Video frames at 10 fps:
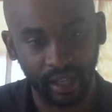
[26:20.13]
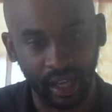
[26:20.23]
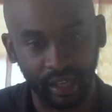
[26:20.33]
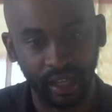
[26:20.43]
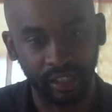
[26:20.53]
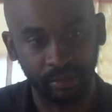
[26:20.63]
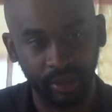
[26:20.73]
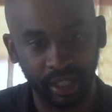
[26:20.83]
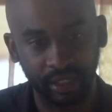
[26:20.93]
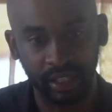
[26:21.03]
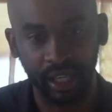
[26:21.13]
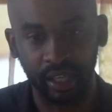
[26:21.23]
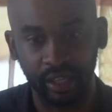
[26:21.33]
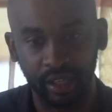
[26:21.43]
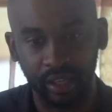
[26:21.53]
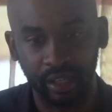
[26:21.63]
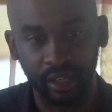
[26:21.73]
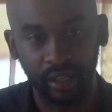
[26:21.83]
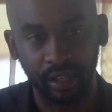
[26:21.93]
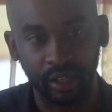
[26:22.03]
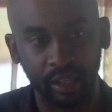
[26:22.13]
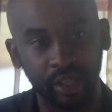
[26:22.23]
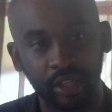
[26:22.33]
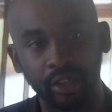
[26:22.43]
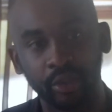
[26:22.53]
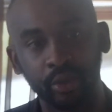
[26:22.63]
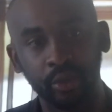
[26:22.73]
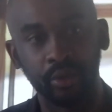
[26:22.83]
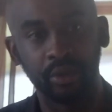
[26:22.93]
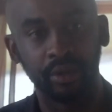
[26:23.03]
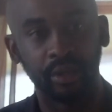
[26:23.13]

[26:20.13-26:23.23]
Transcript: can I explain it? It's like looking through